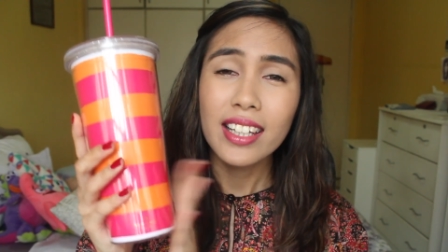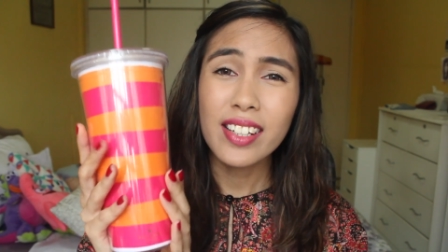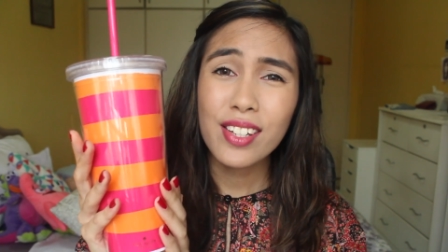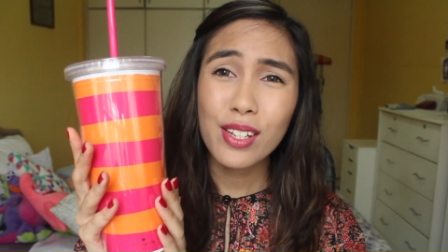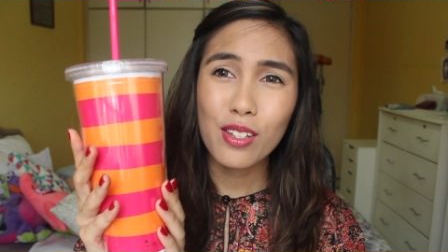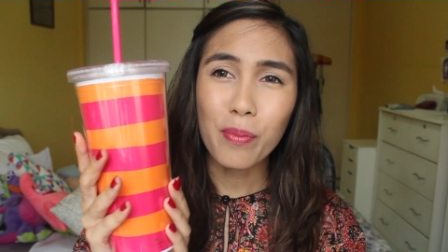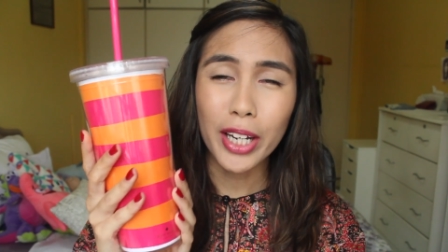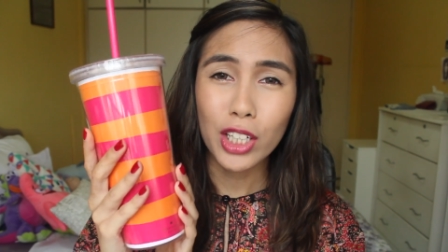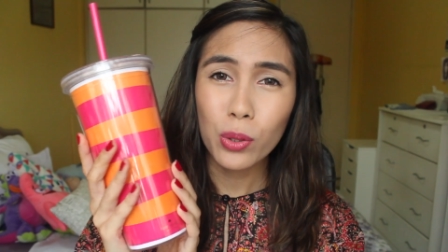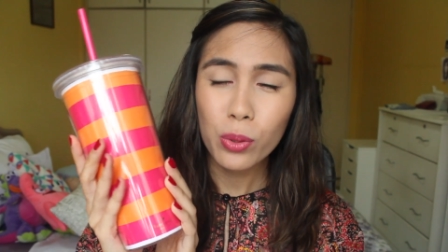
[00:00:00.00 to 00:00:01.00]
This is
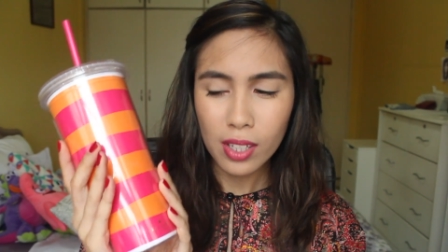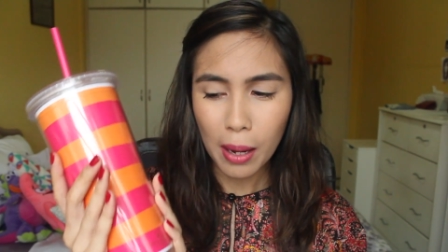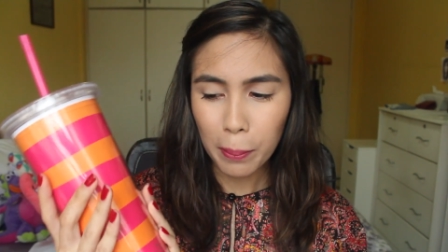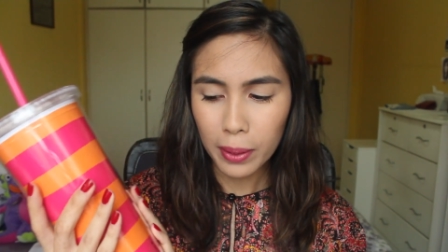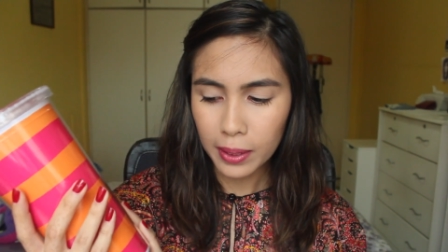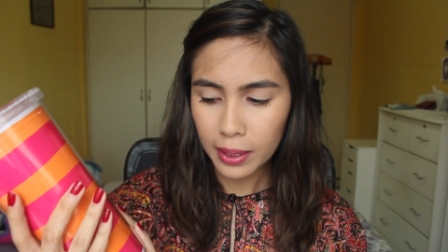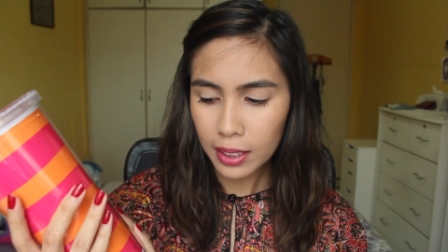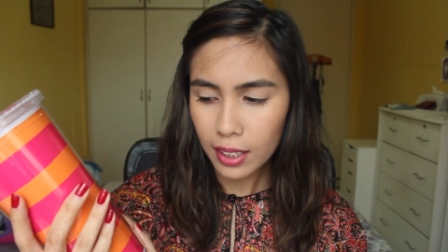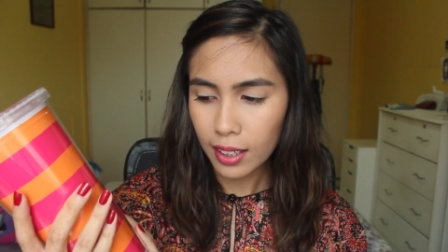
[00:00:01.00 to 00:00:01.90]
my new tumbler.